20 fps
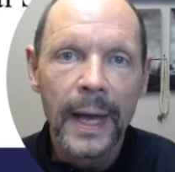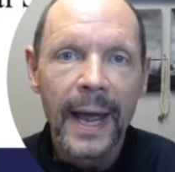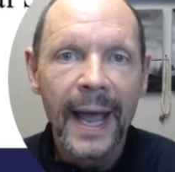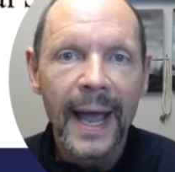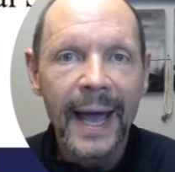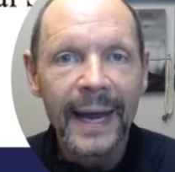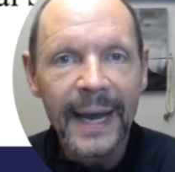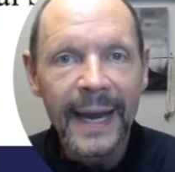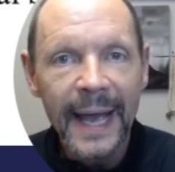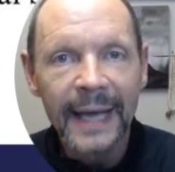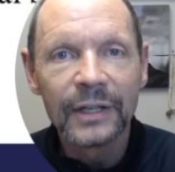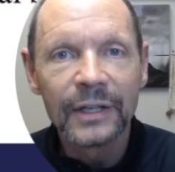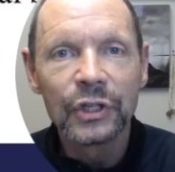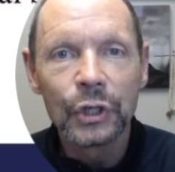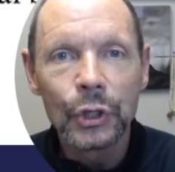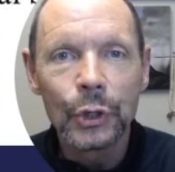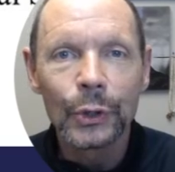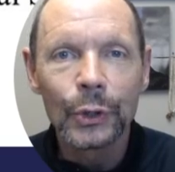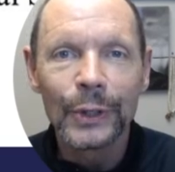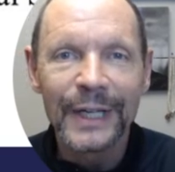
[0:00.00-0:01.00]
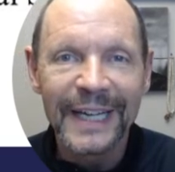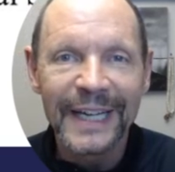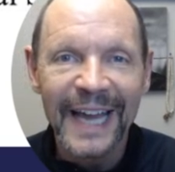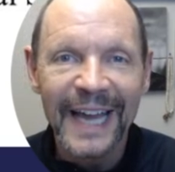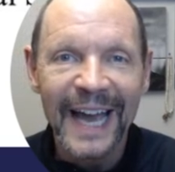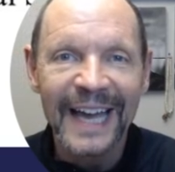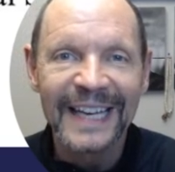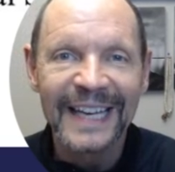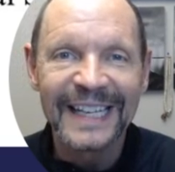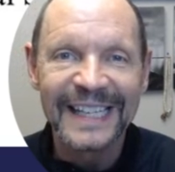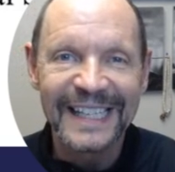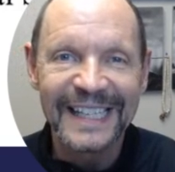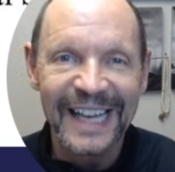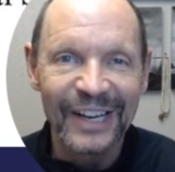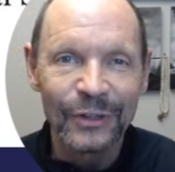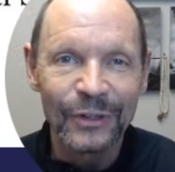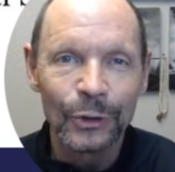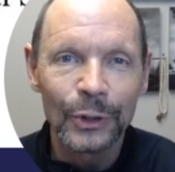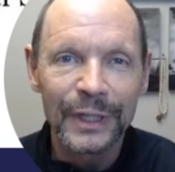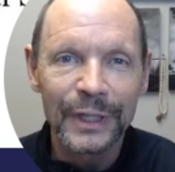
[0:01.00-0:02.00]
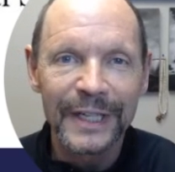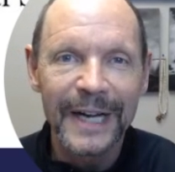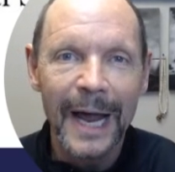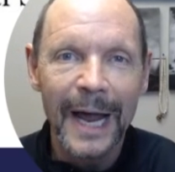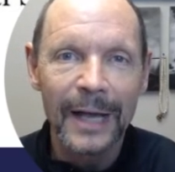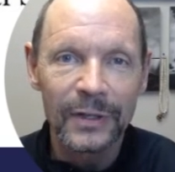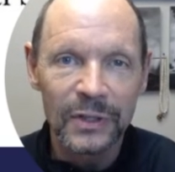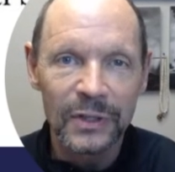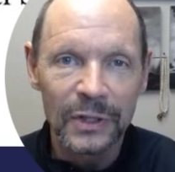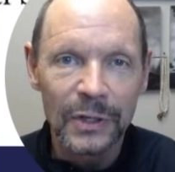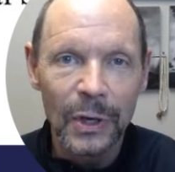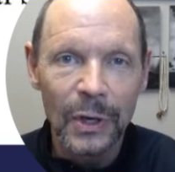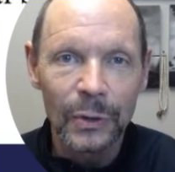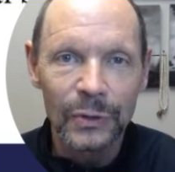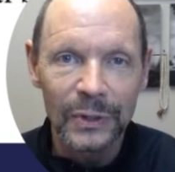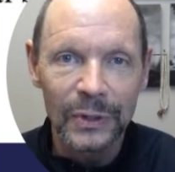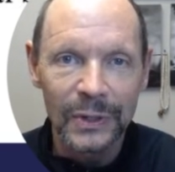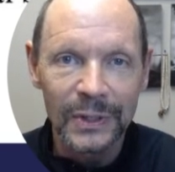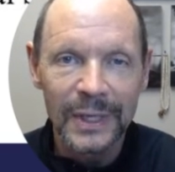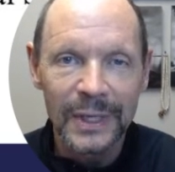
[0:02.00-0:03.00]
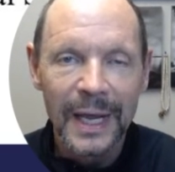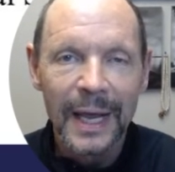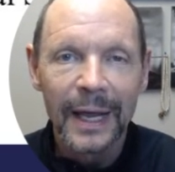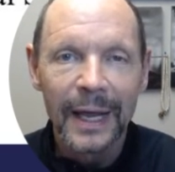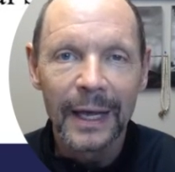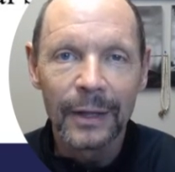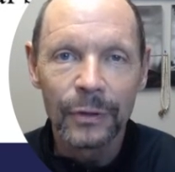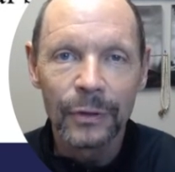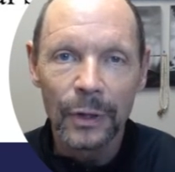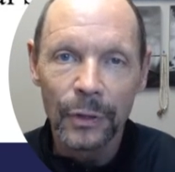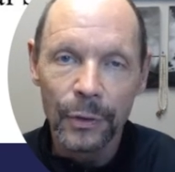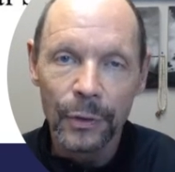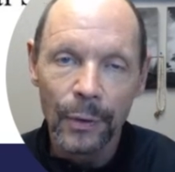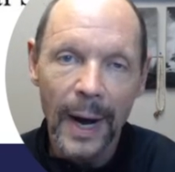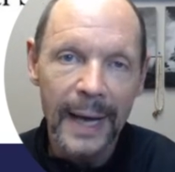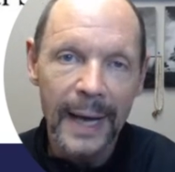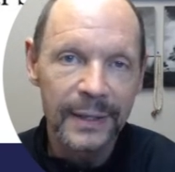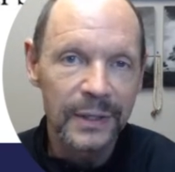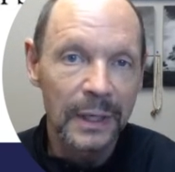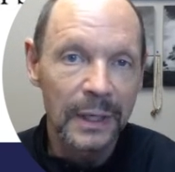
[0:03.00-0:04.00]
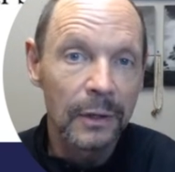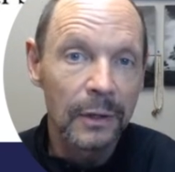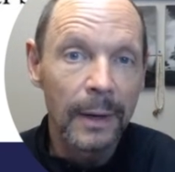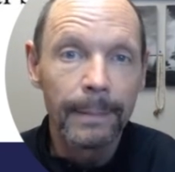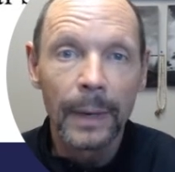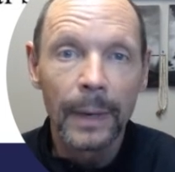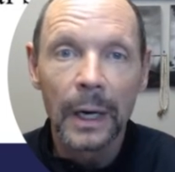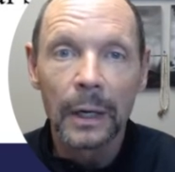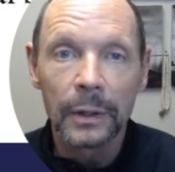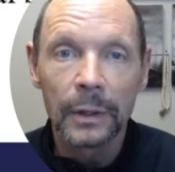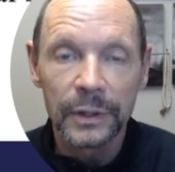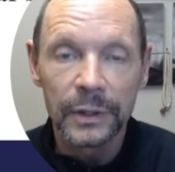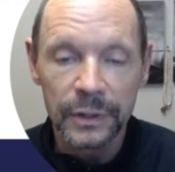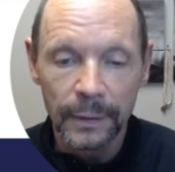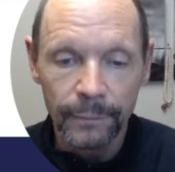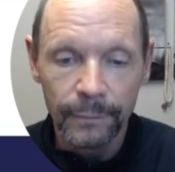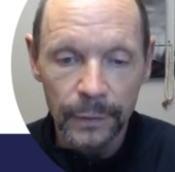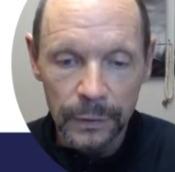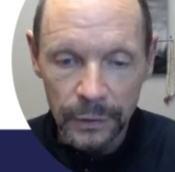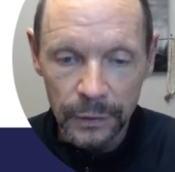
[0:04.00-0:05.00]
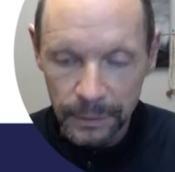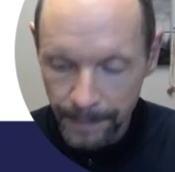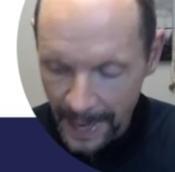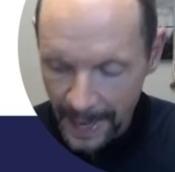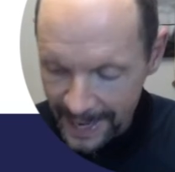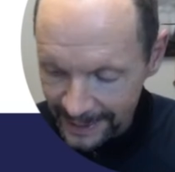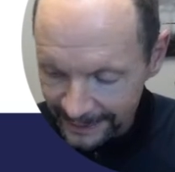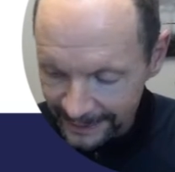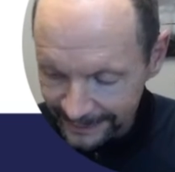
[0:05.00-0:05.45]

and hence you can get central canal stenosis in the thoracic, lumbar, or cervical spine.